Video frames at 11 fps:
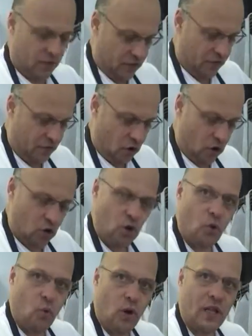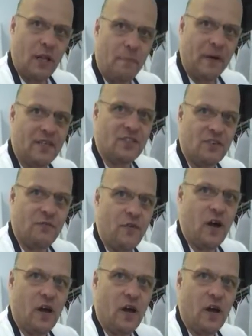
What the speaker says: If you've got a good quality piece of